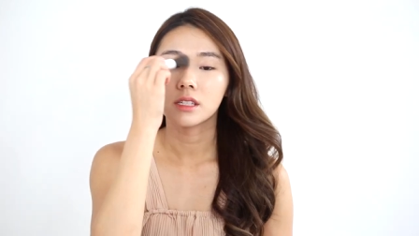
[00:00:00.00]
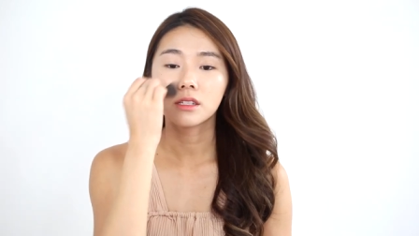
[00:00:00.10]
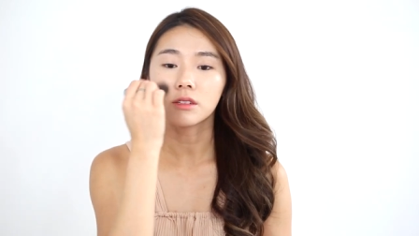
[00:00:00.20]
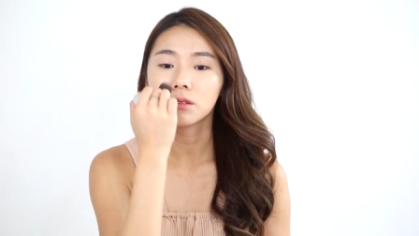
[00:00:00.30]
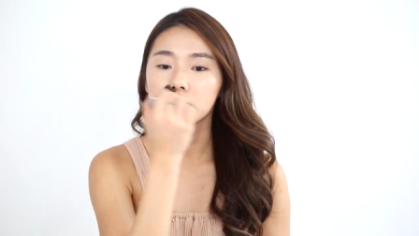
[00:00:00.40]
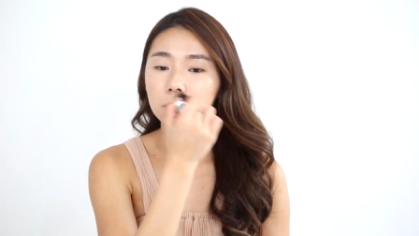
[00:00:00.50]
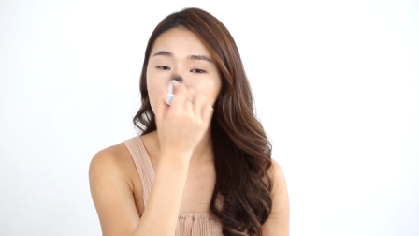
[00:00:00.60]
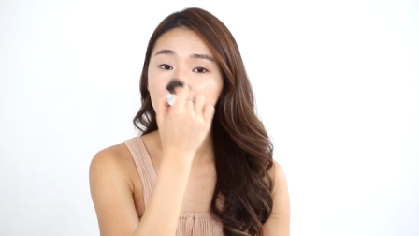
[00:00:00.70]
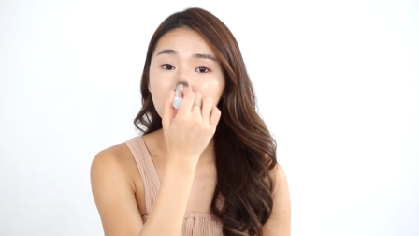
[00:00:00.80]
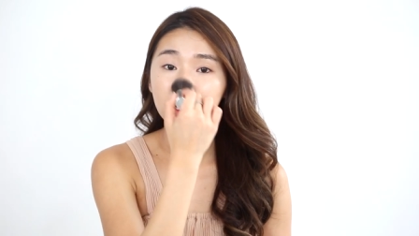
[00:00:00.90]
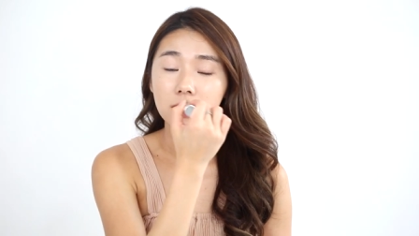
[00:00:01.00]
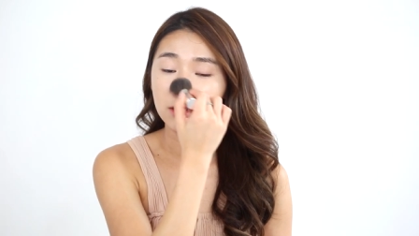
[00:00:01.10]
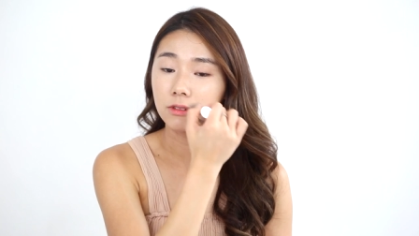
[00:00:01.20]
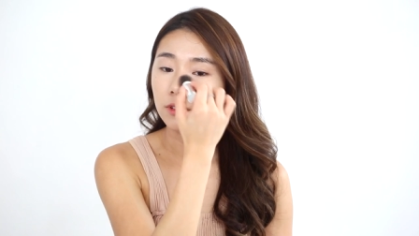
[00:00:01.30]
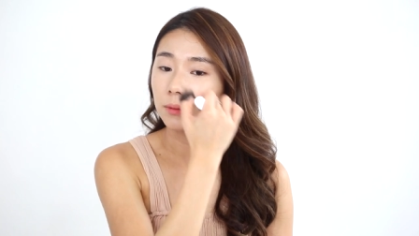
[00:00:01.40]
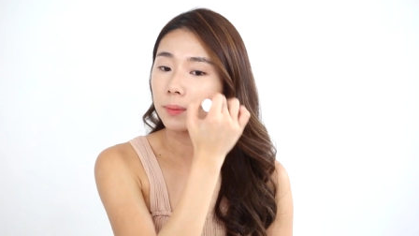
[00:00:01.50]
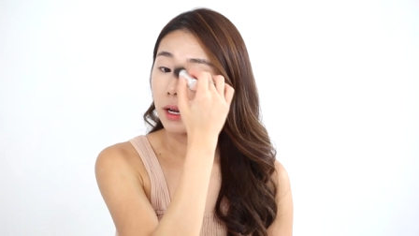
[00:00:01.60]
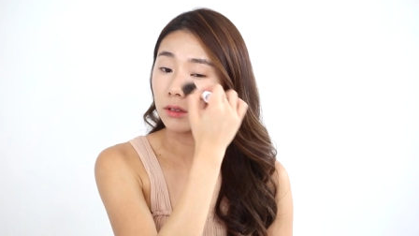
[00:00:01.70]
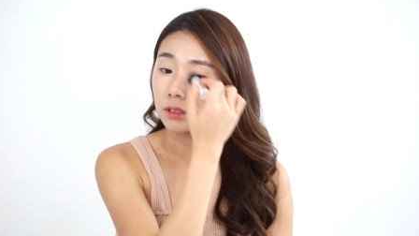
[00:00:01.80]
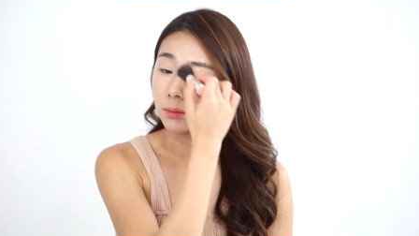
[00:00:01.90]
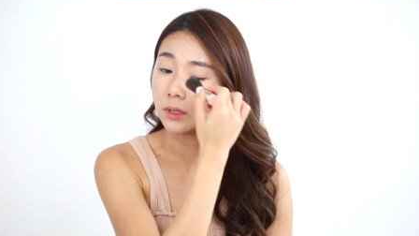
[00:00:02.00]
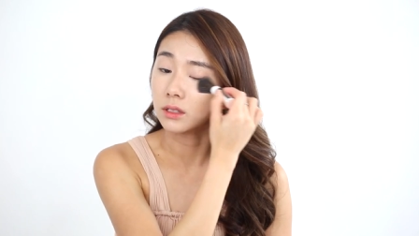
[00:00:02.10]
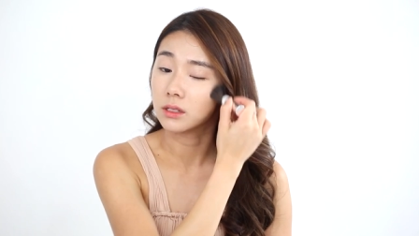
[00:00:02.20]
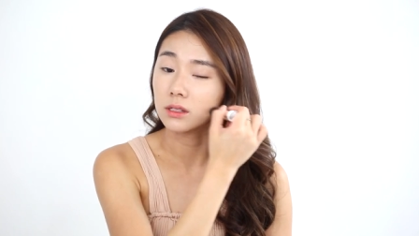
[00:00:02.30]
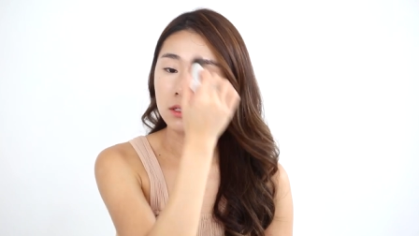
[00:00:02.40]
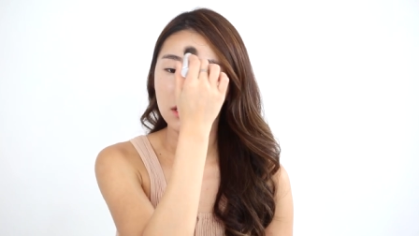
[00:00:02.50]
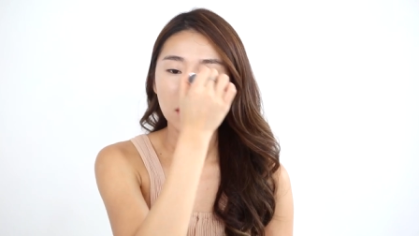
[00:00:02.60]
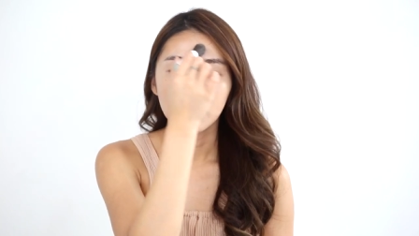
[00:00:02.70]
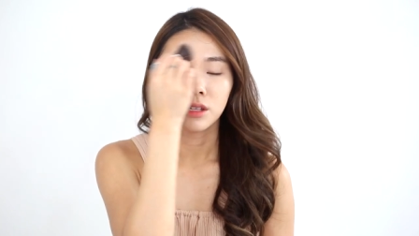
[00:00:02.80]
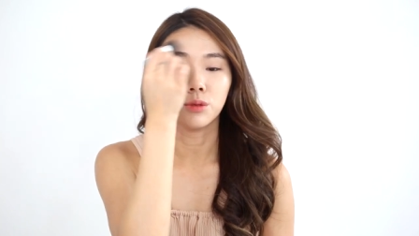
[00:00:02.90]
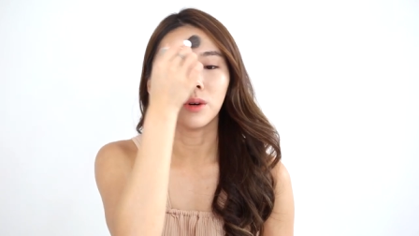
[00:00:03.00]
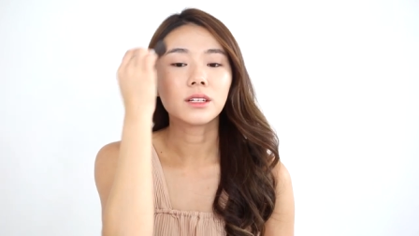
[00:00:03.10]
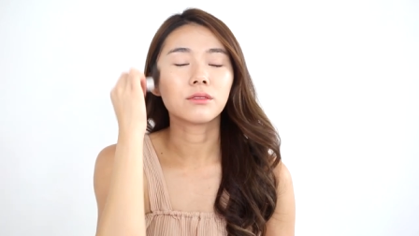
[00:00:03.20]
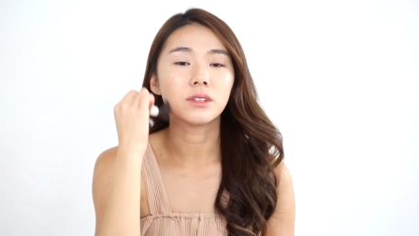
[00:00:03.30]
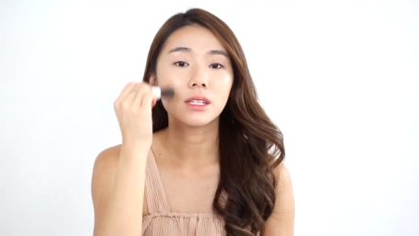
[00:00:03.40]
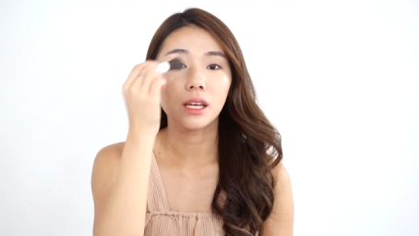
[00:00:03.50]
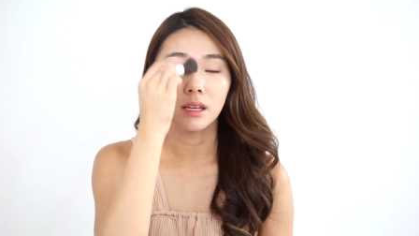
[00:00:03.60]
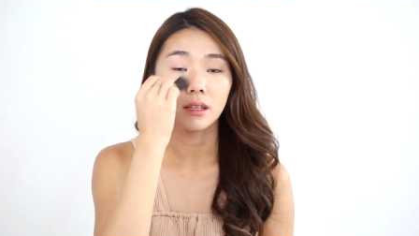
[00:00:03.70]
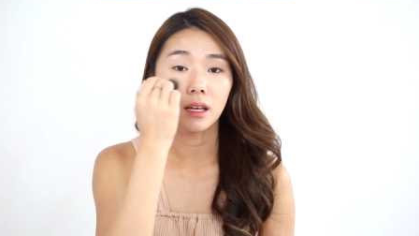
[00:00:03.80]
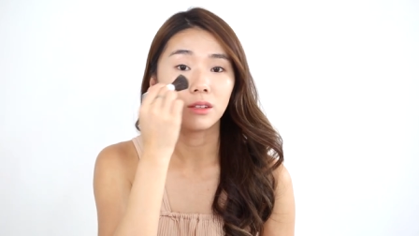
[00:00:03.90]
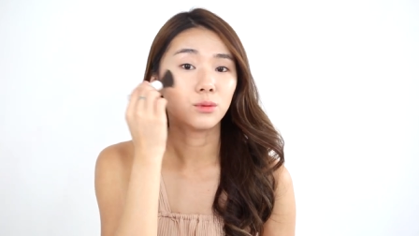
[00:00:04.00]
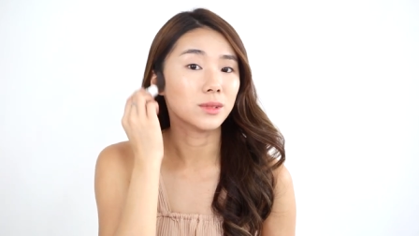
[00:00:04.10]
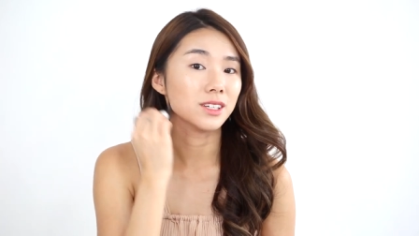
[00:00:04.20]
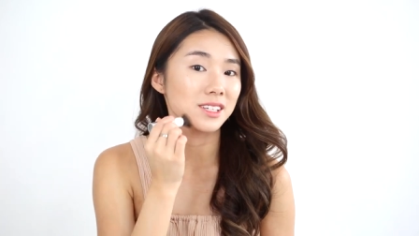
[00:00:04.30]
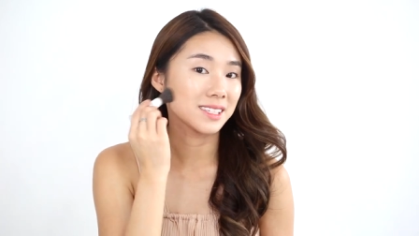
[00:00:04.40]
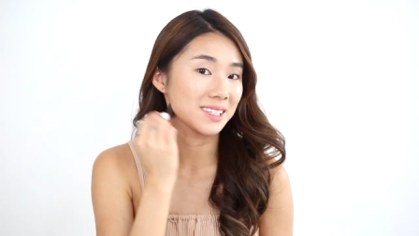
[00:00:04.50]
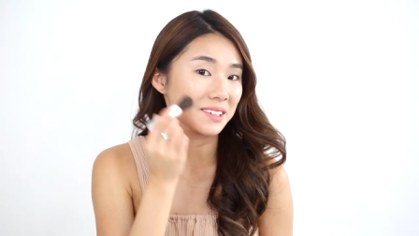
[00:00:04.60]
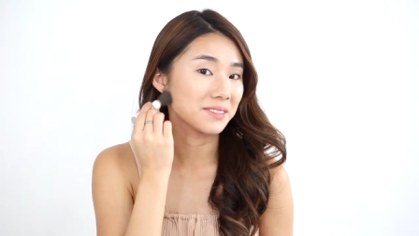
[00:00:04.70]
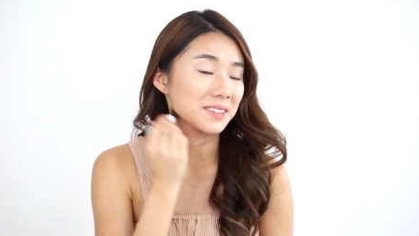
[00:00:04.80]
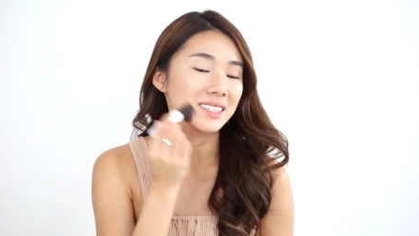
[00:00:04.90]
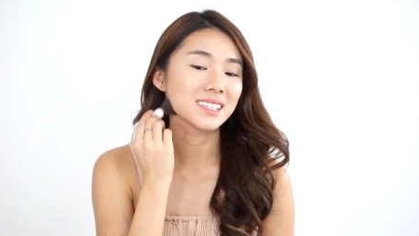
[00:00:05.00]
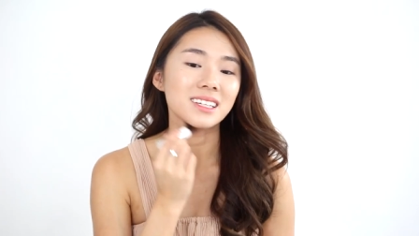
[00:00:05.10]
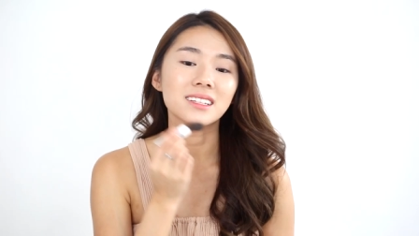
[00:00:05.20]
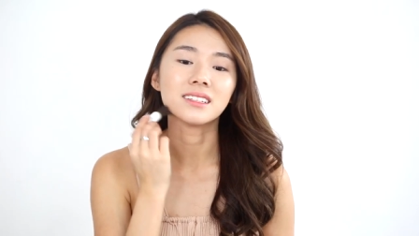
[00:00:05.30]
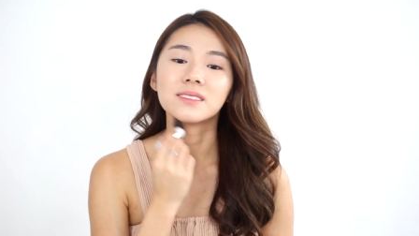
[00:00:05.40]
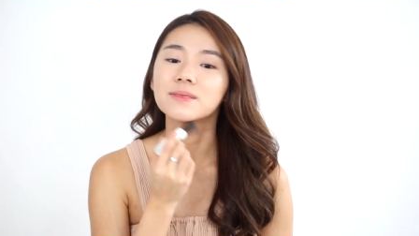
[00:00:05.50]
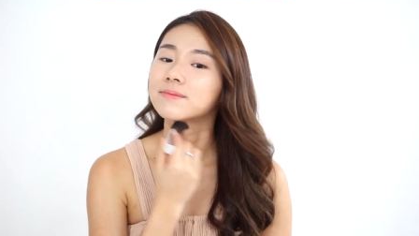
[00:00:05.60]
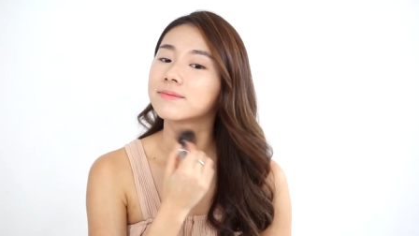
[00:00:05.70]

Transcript: Just don't go too crazy with the powder because you want to retain that luminosity of your skin.